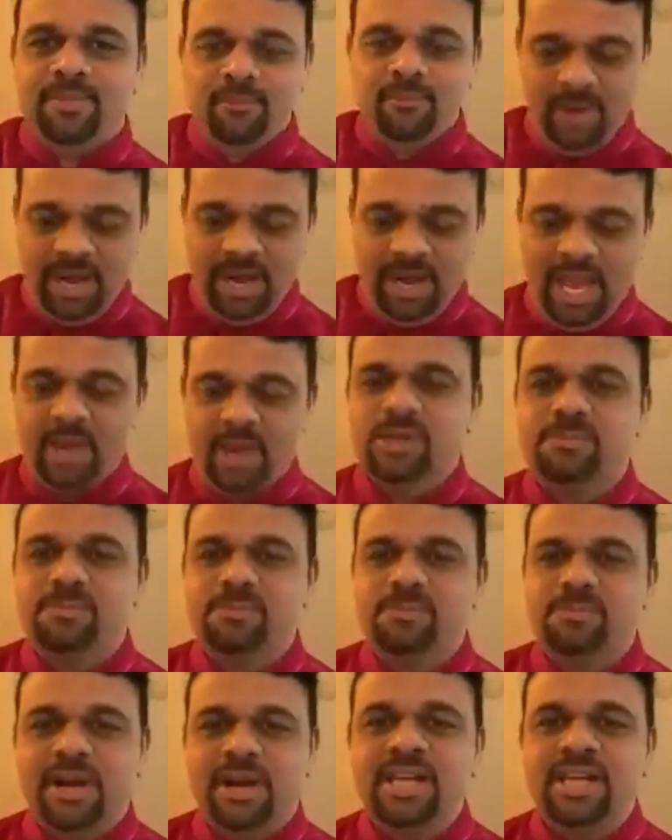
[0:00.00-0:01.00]
When I was
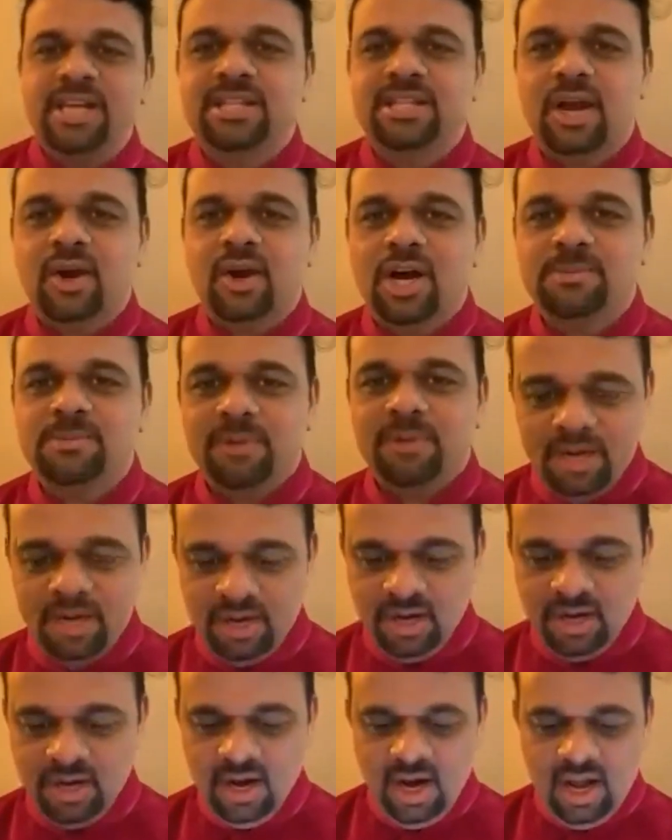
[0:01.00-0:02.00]
preaching the gospel,
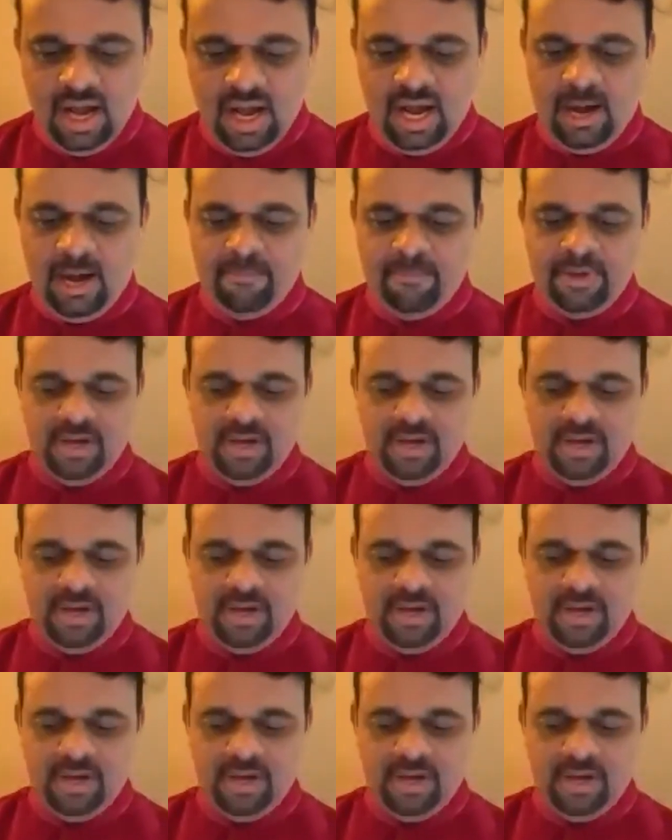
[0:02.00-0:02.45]
uh,